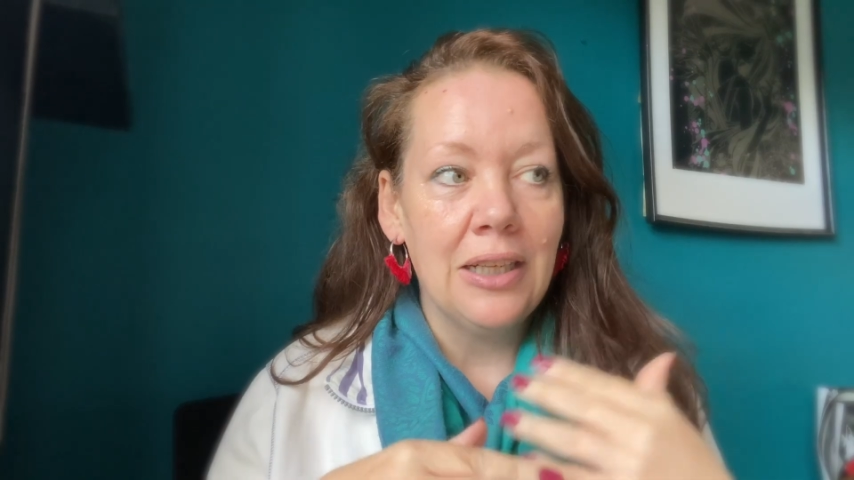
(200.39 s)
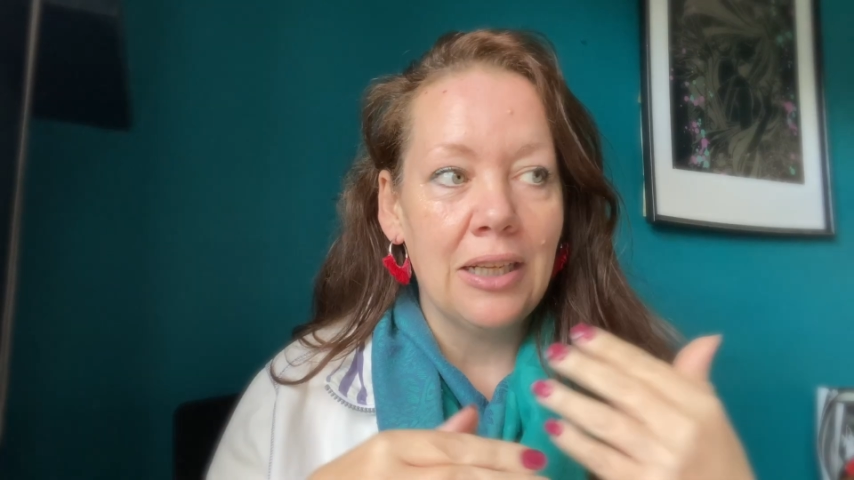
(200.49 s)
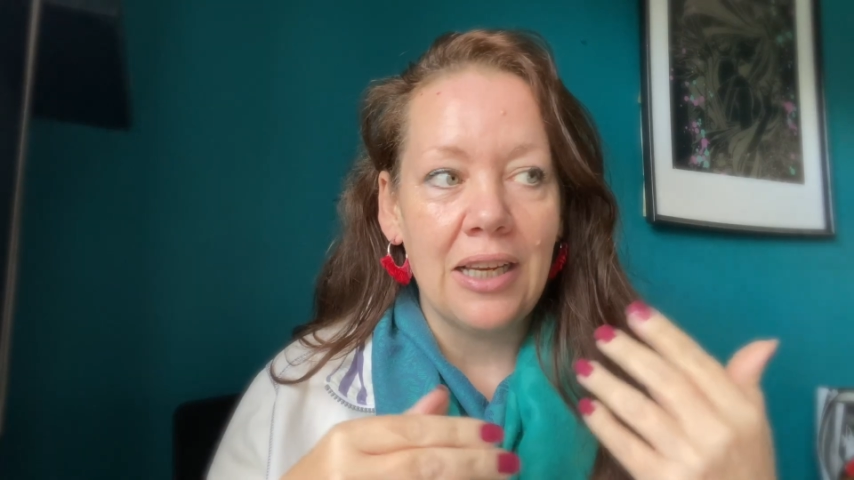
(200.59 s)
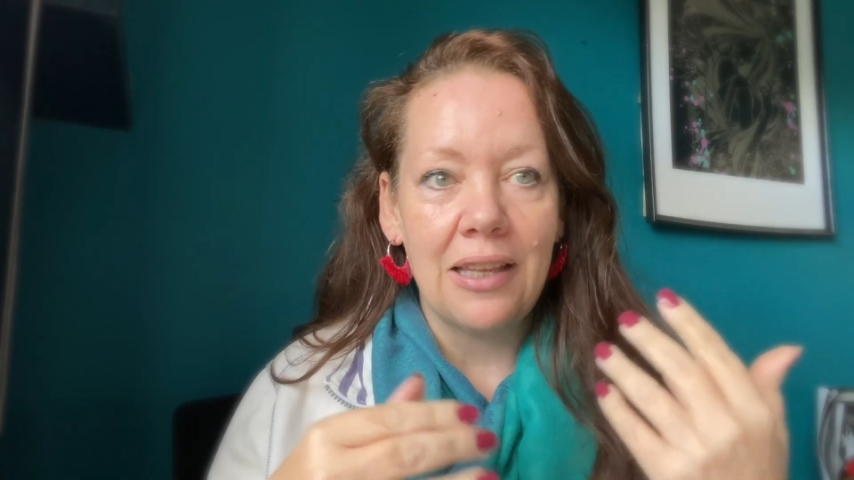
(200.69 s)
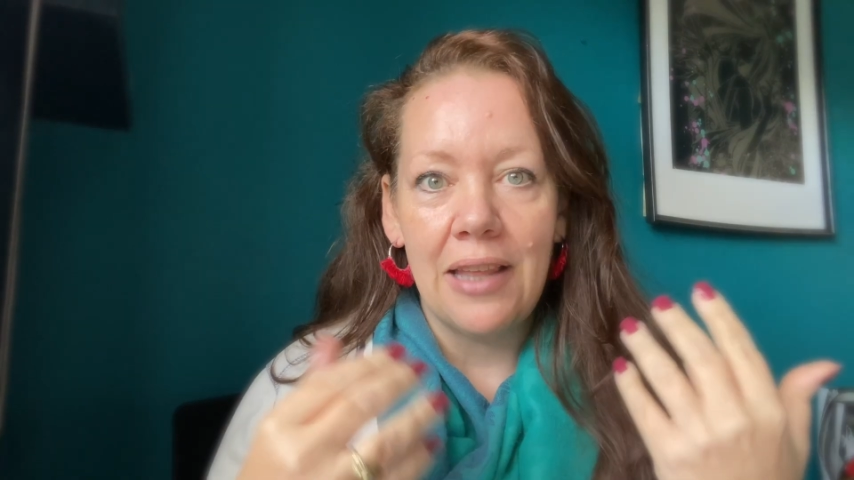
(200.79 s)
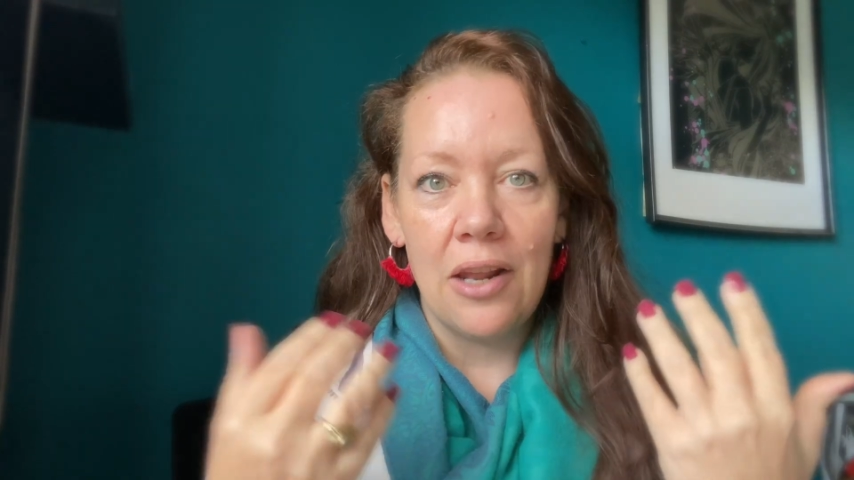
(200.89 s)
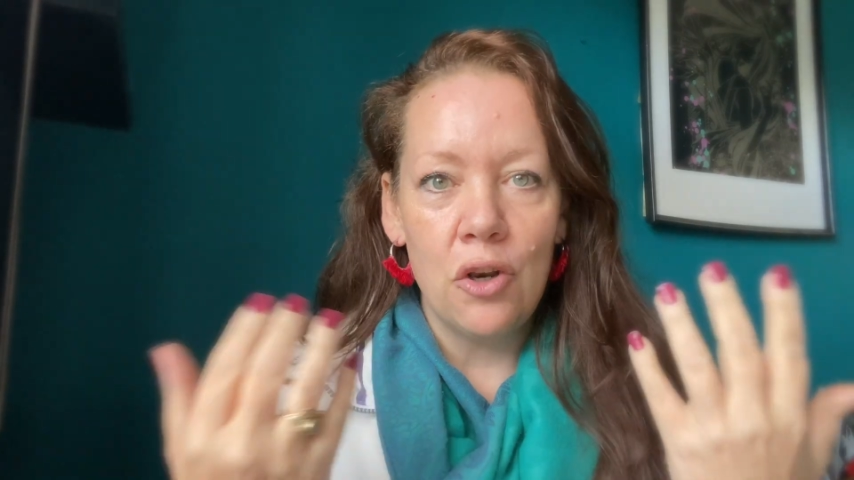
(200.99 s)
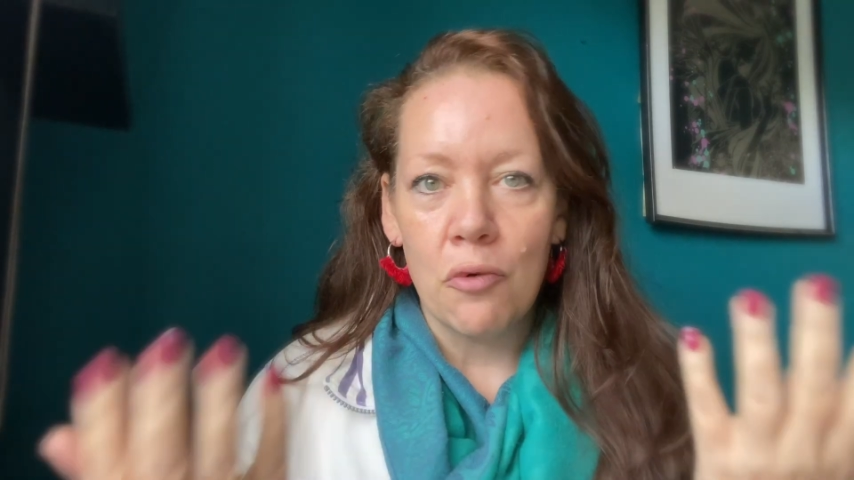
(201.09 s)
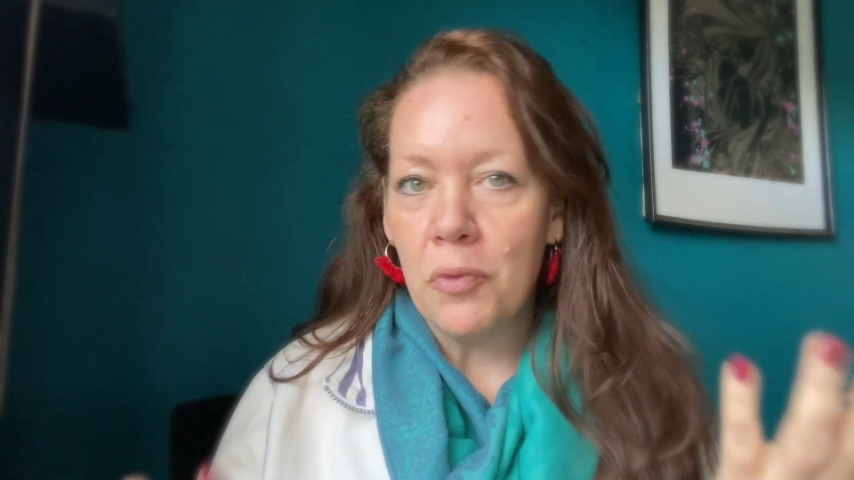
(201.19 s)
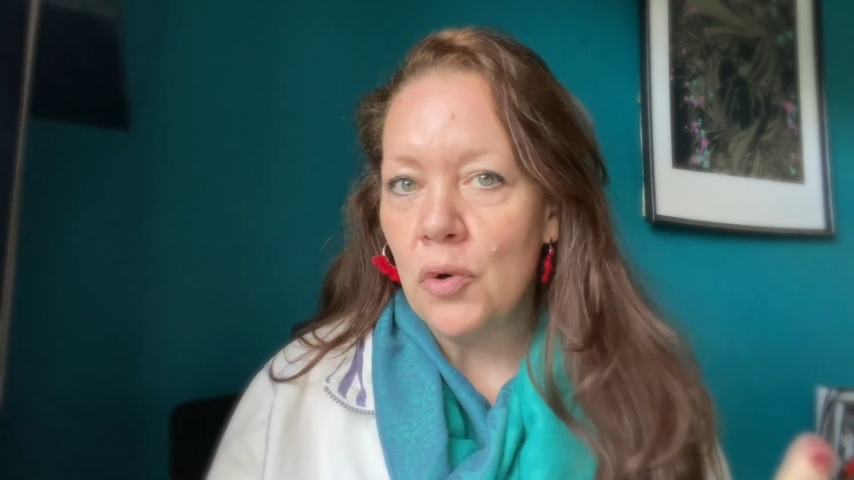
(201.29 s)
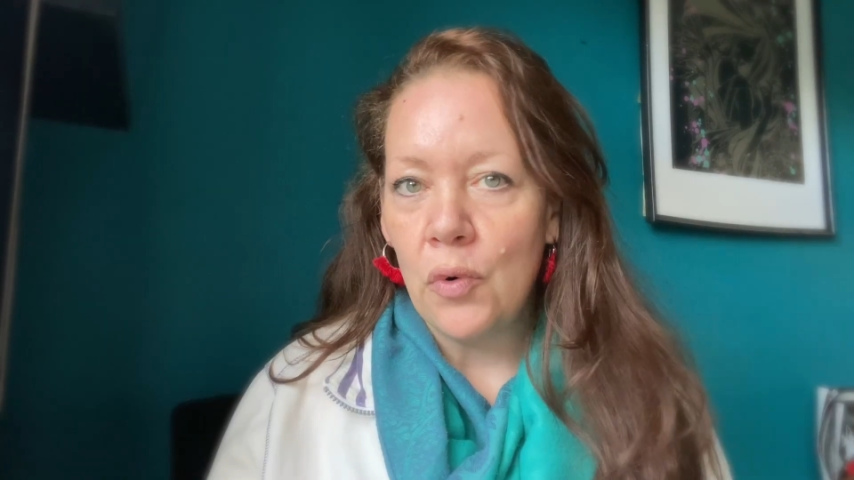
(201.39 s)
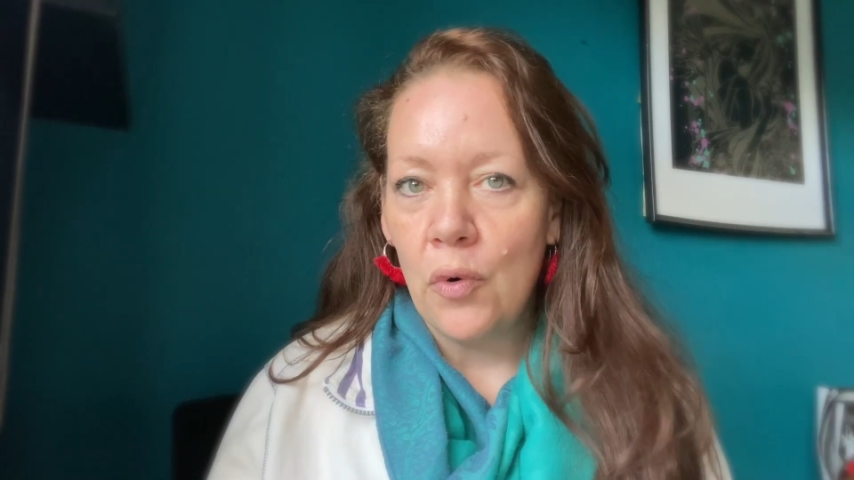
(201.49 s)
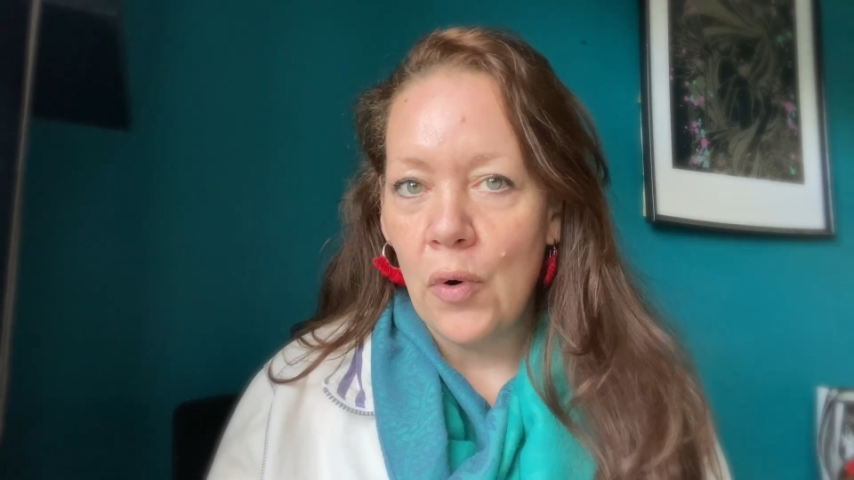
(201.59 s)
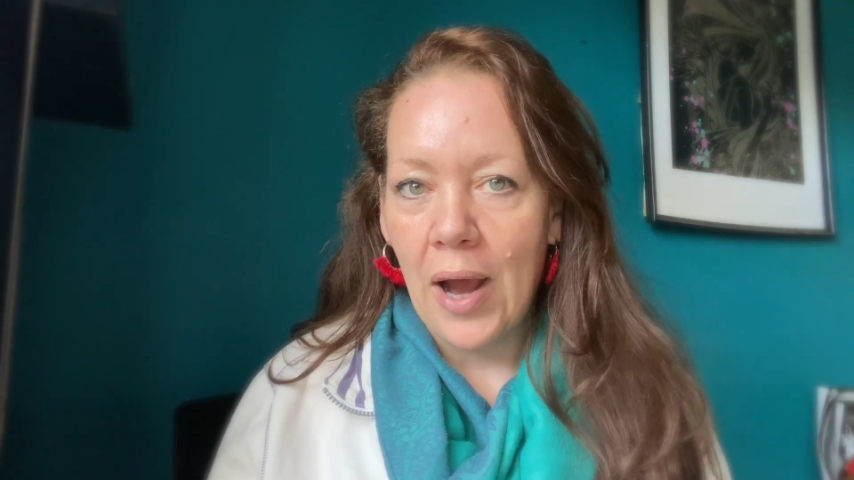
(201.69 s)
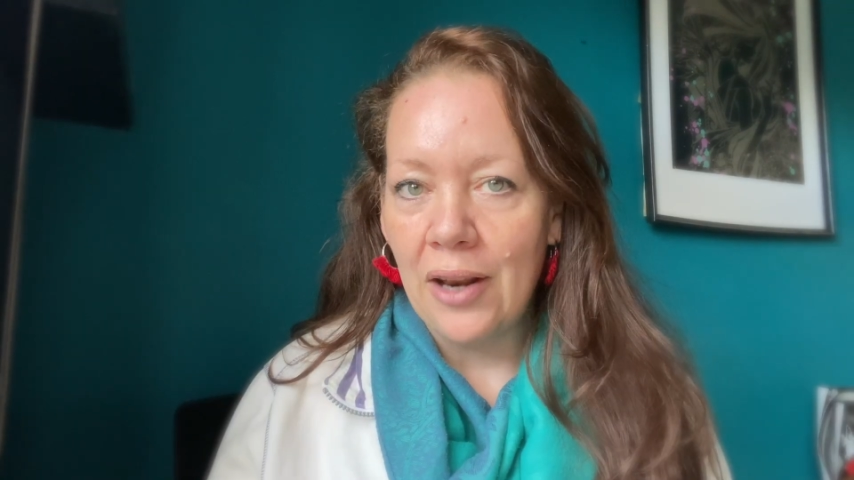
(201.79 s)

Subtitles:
like their nominal